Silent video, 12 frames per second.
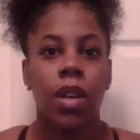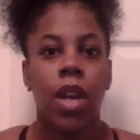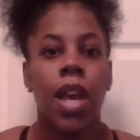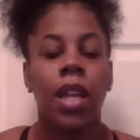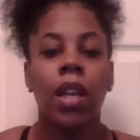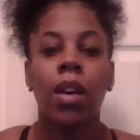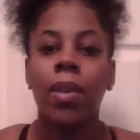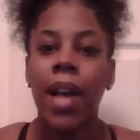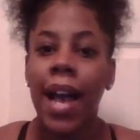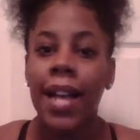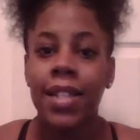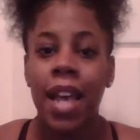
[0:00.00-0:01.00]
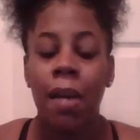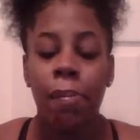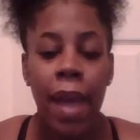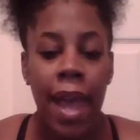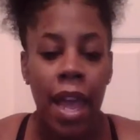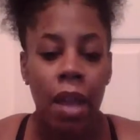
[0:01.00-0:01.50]
Hello guys, I'm
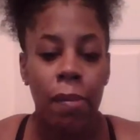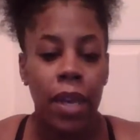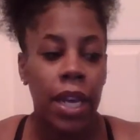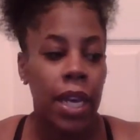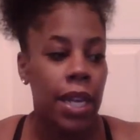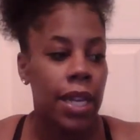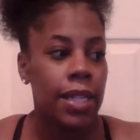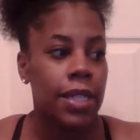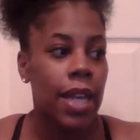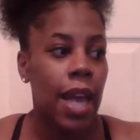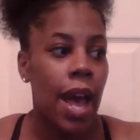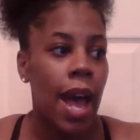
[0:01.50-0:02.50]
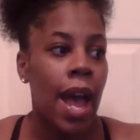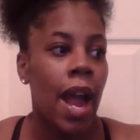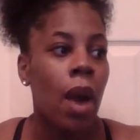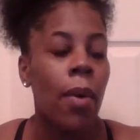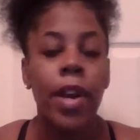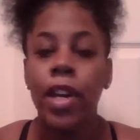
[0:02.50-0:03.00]
back because I
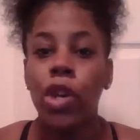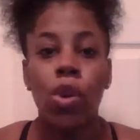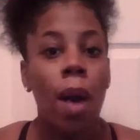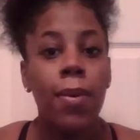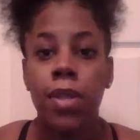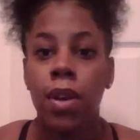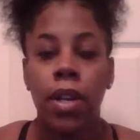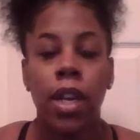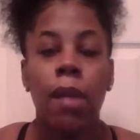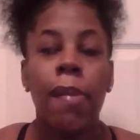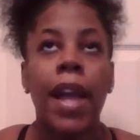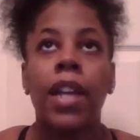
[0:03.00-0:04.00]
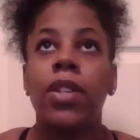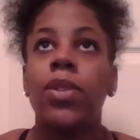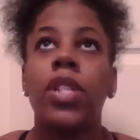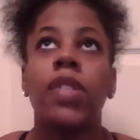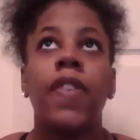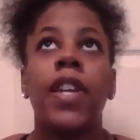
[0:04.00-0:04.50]
already knew I was going to come back and do
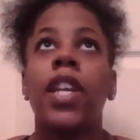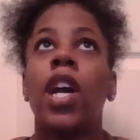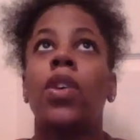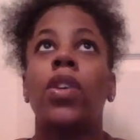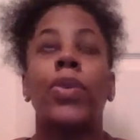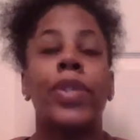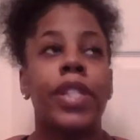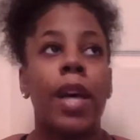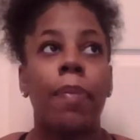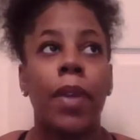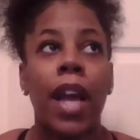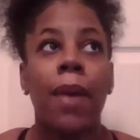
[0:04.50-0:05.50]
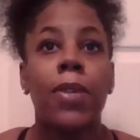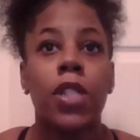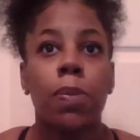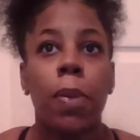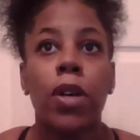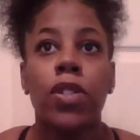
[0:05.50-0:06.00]
this video. This was something I was
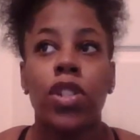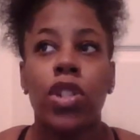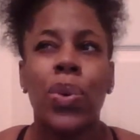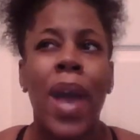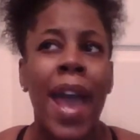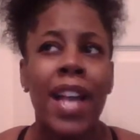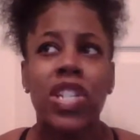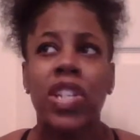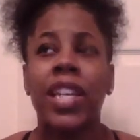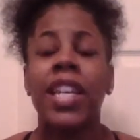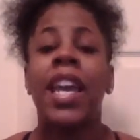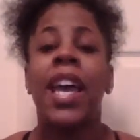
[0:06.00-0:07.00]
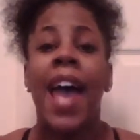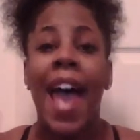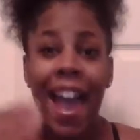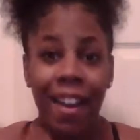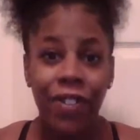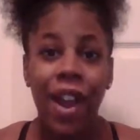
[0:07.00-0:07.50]
supposed to do actually
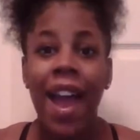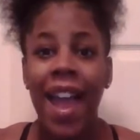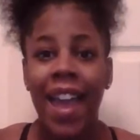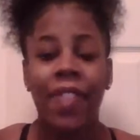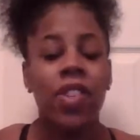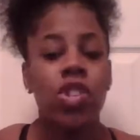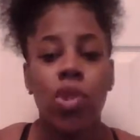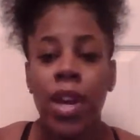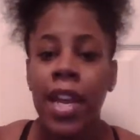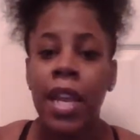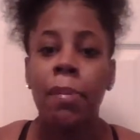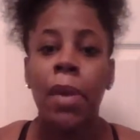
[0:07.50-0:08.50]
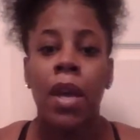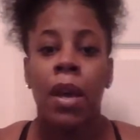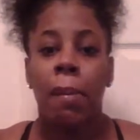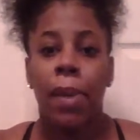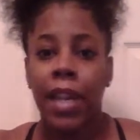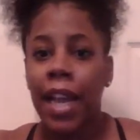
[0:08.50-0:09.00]
after I had the dream.
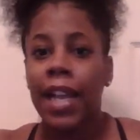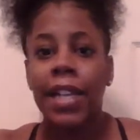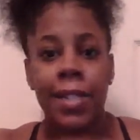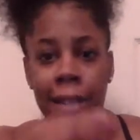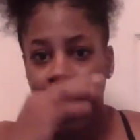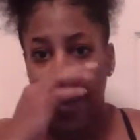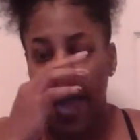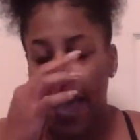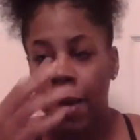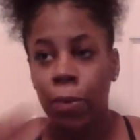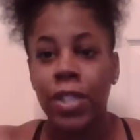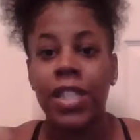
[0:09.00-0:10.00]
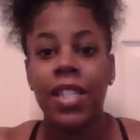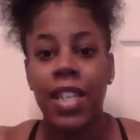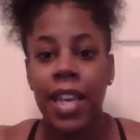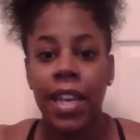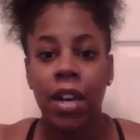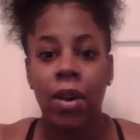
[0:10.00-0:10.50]
But like I said, was
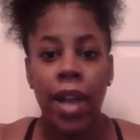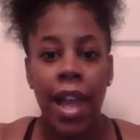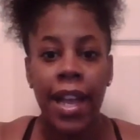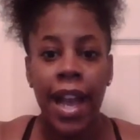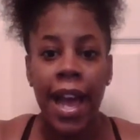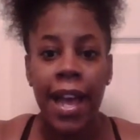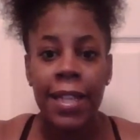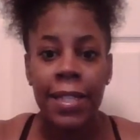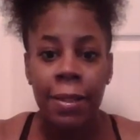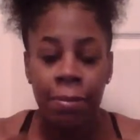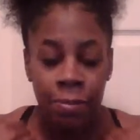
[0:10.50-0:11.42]
sick, okay guys?